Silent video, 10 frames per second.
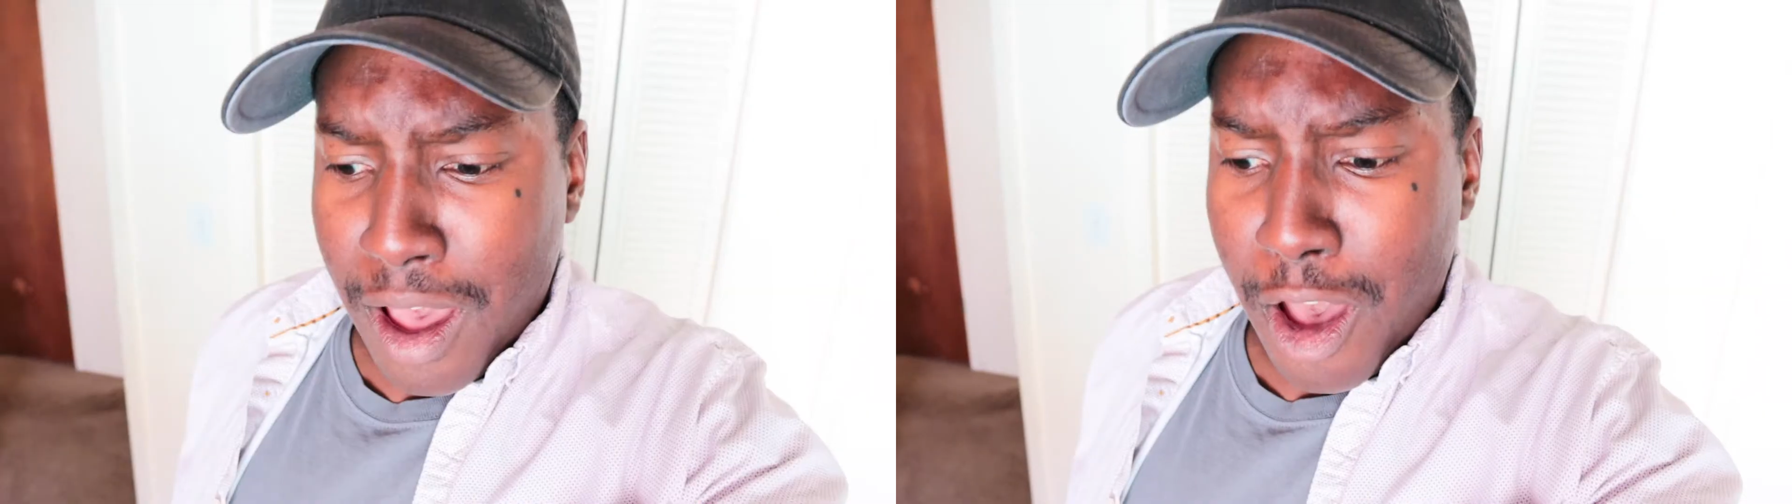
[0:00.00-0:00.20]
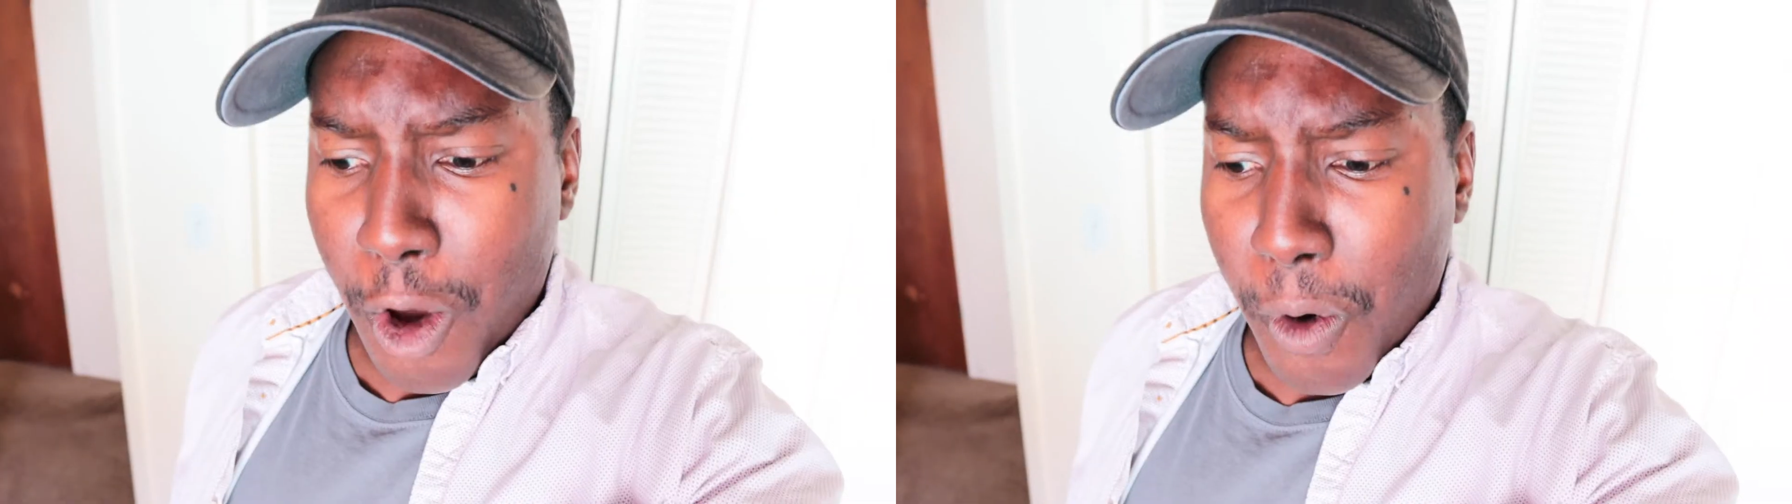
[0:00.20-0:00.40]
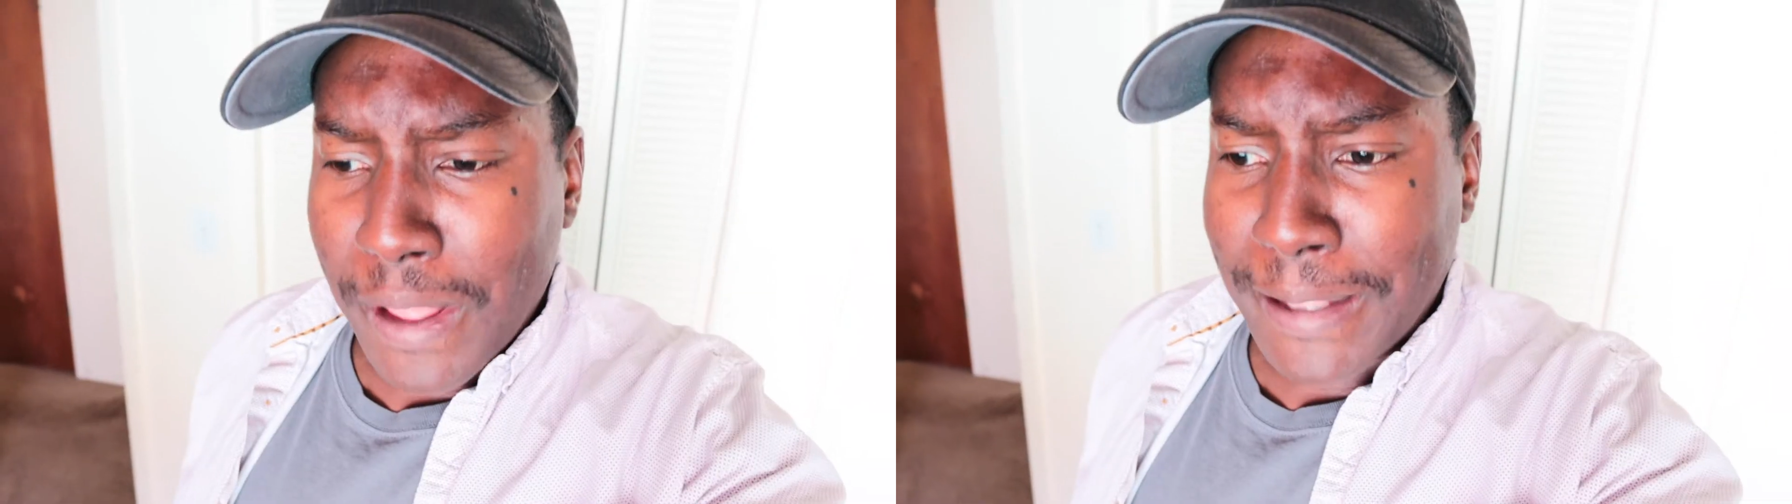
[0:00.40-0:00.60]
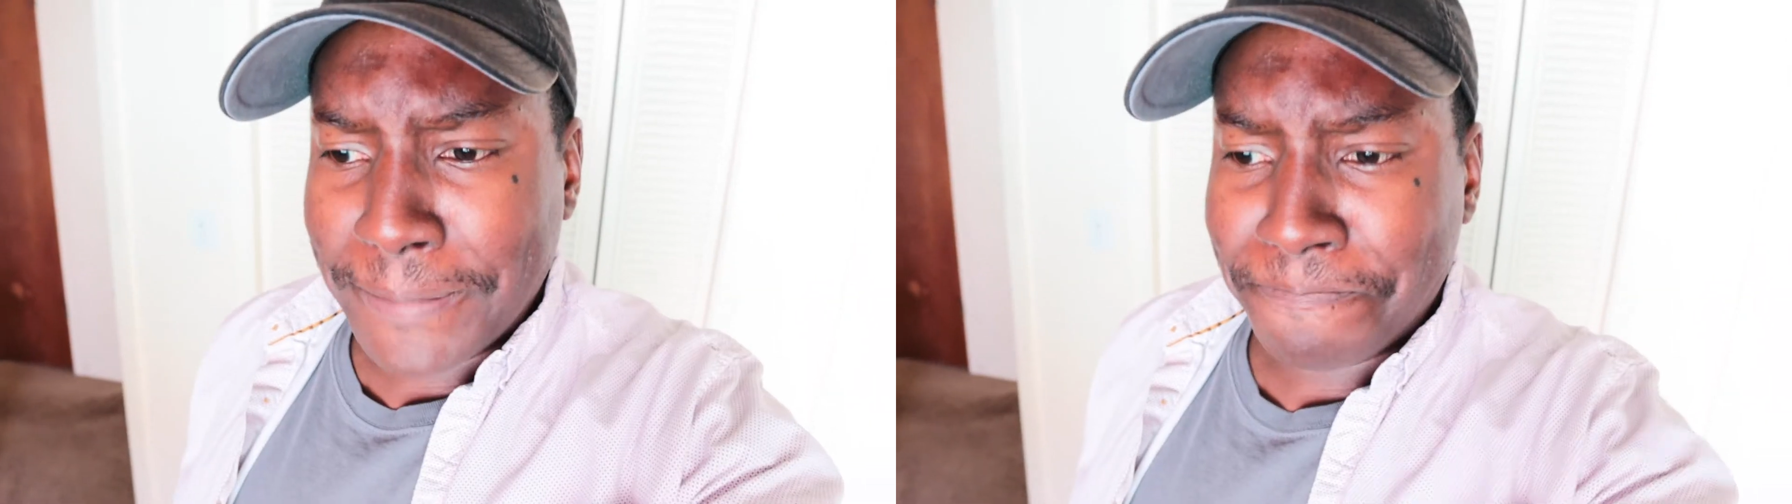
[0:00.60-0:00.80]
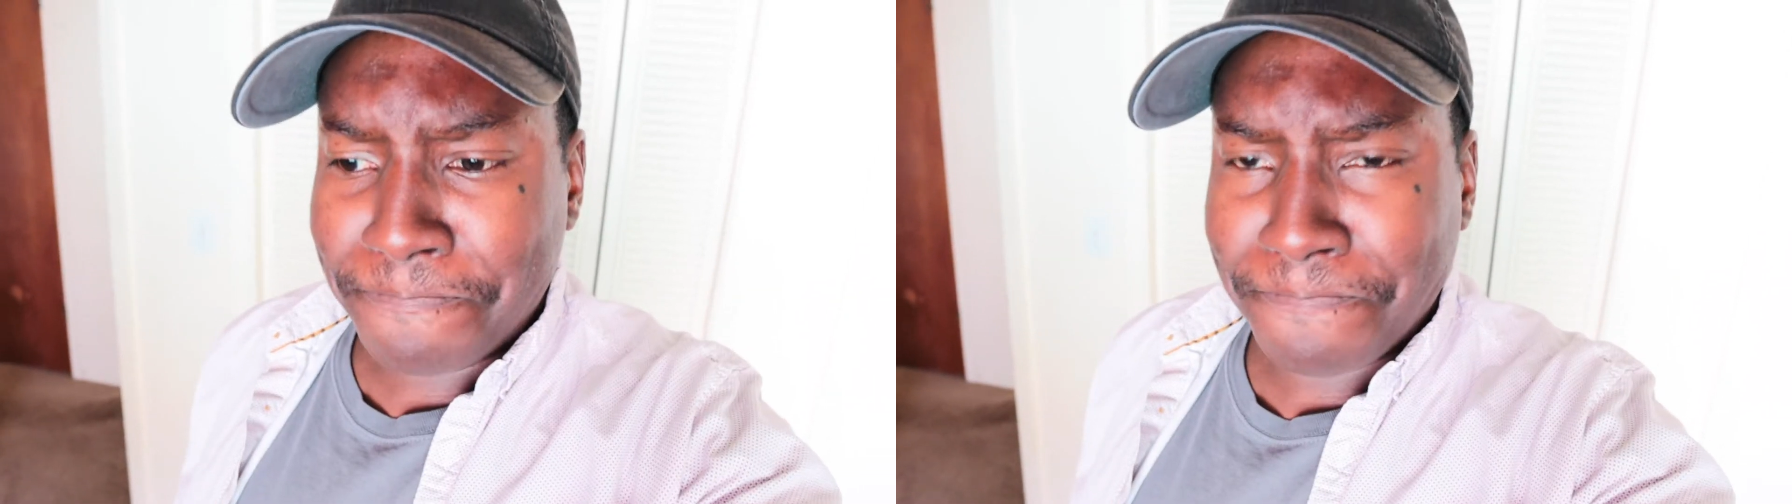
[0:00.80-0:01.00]
Oh,
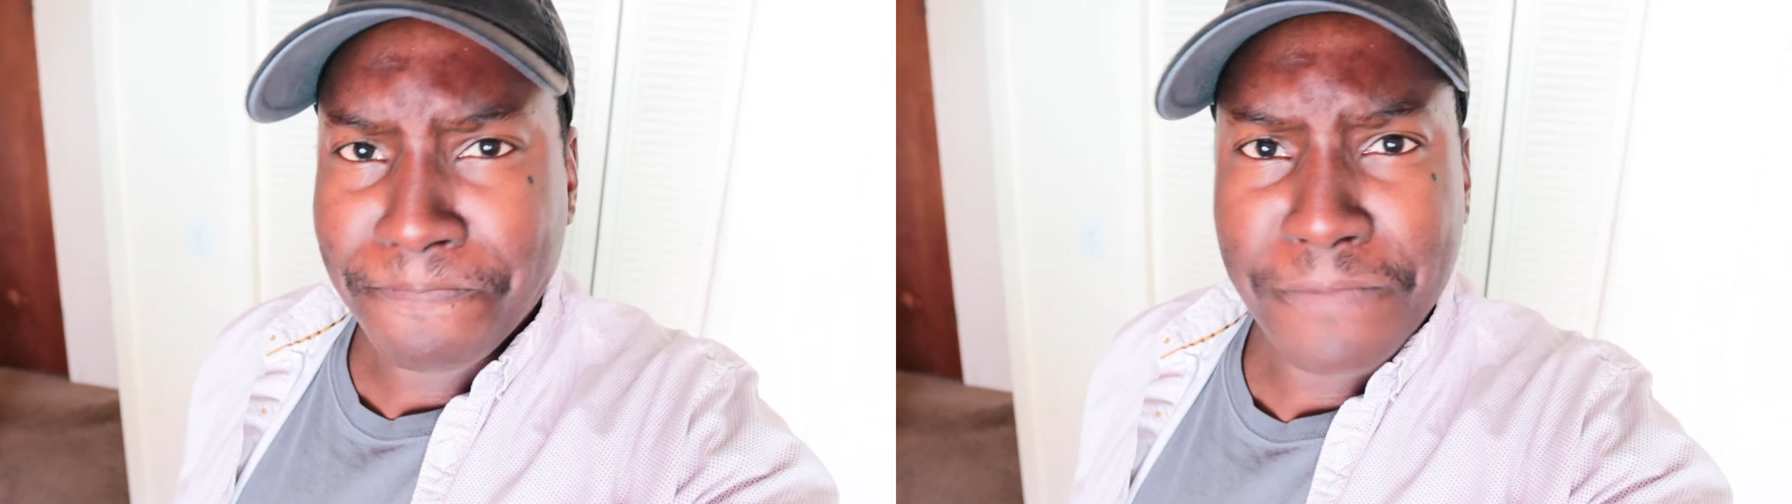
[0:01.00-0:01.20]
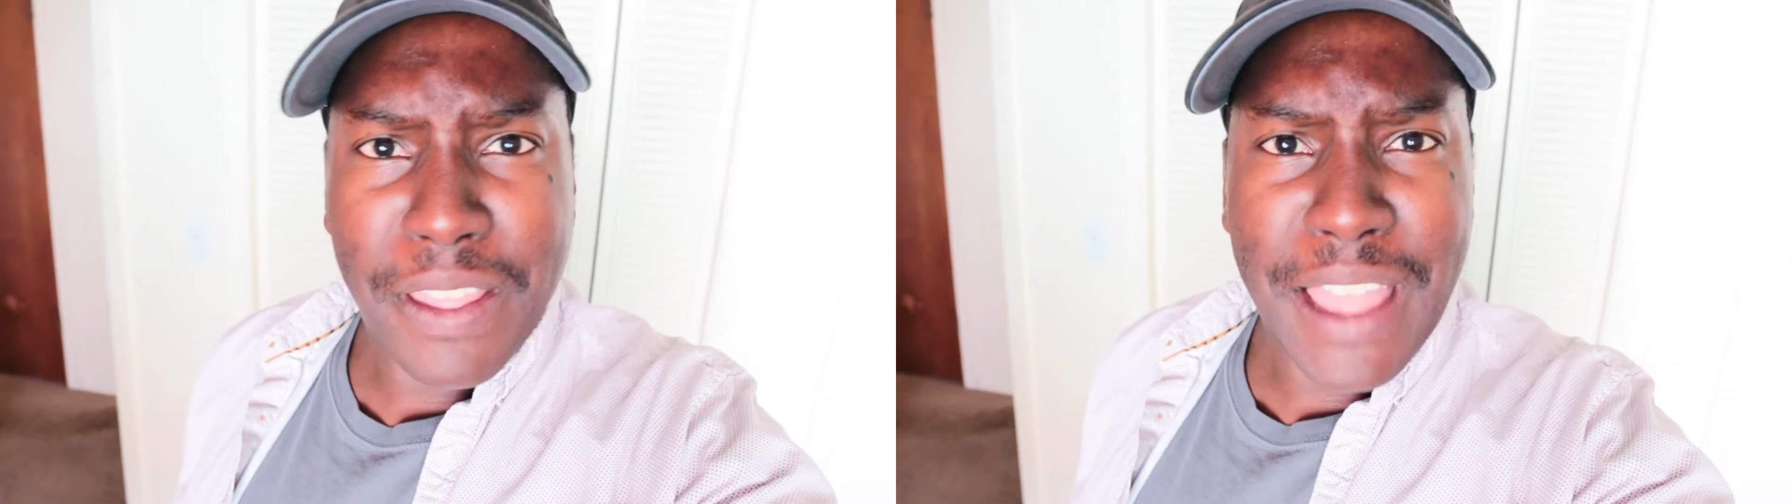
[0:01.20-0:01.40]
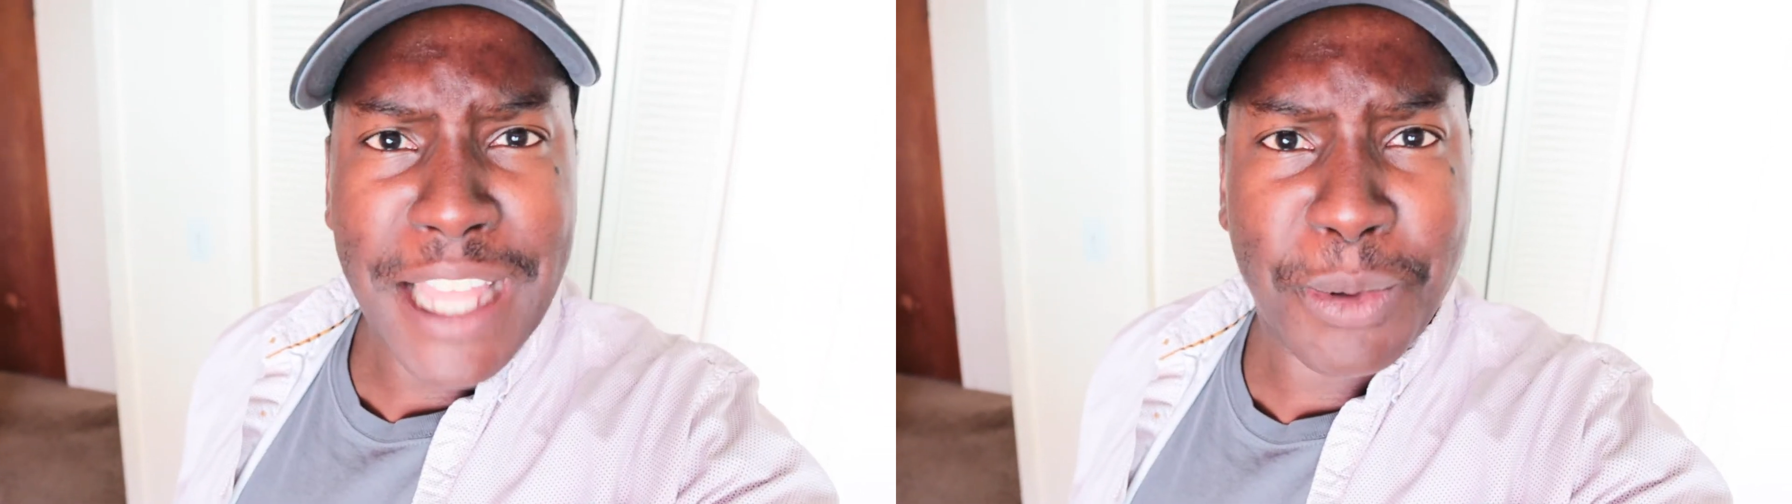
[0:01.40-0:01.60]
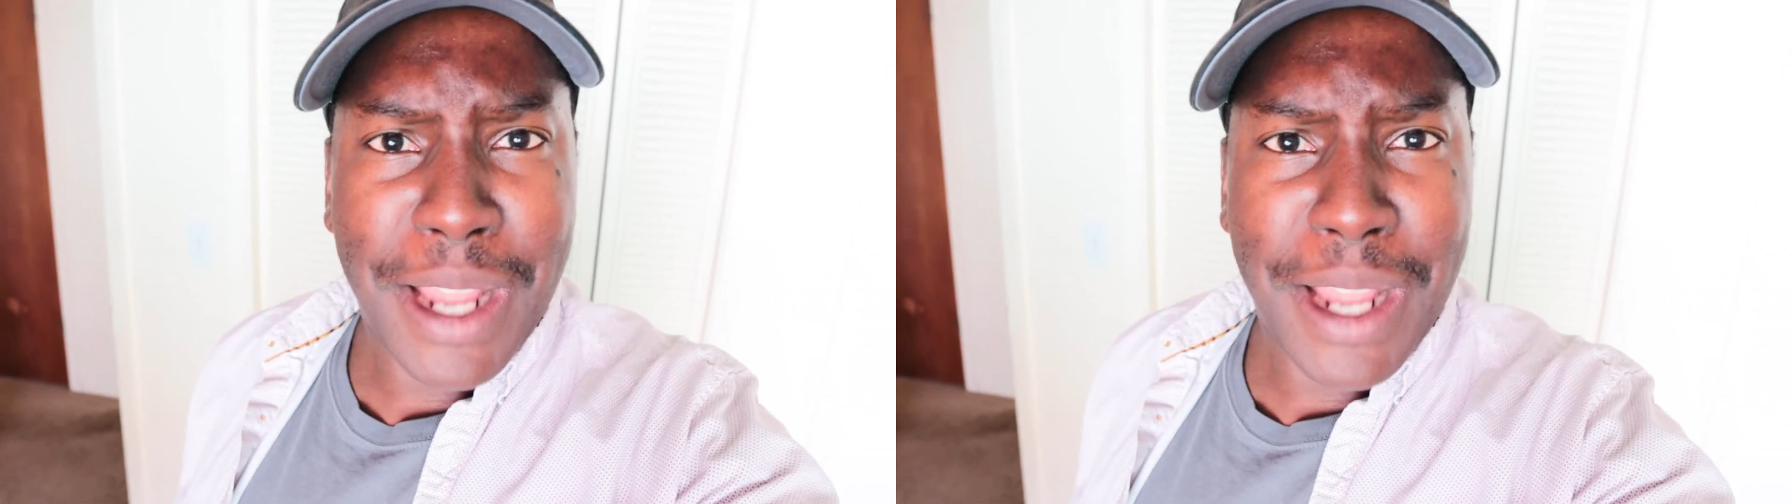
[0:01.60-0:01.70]
that's